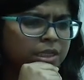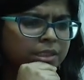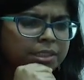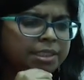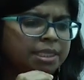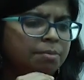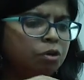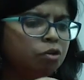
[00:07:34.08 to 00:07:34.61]

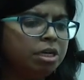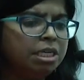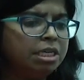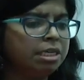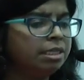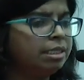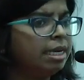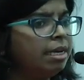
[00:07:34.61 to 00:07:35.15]
CBO
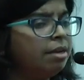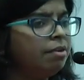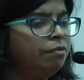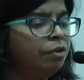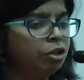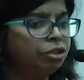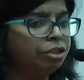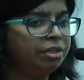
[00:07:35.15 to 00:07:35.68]
leaders.
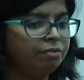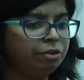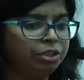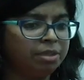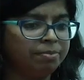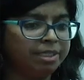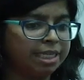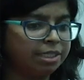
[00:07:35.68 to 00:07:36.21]
We also
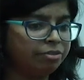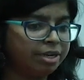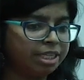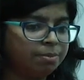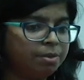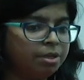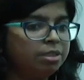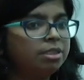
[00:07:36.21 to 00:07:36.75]
interviewed some sector
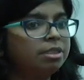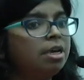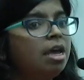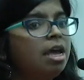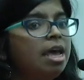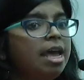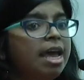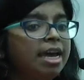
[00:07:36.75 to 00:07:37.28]
experts
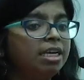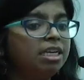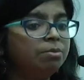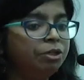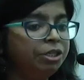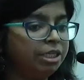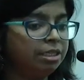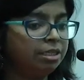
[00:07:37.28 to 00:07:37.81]
and
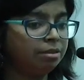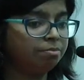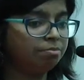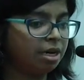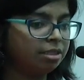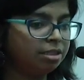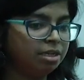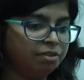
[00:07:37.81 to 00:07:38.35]
community
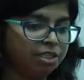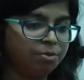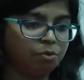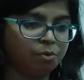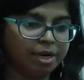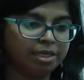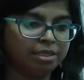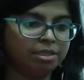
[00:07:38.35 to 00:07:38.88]
buck service
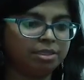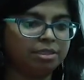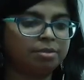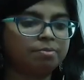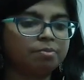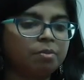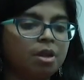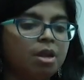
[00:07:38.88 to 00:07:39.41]
providers.